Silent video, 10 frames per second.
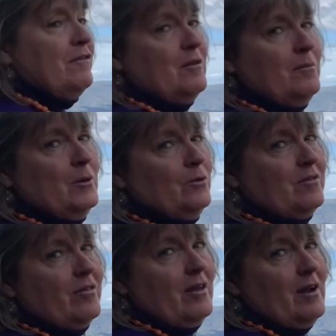the milks
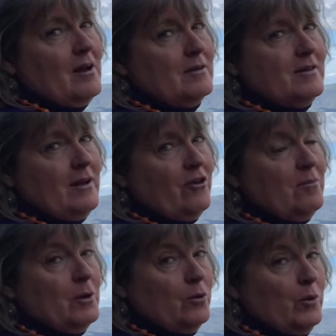that aren't dairy
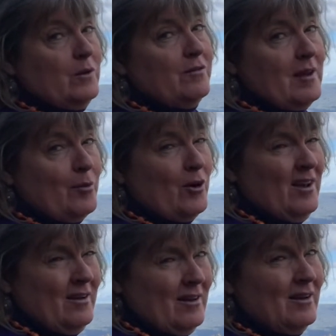milk will
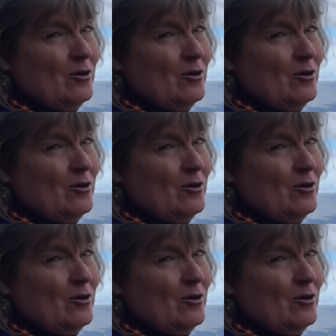separate a little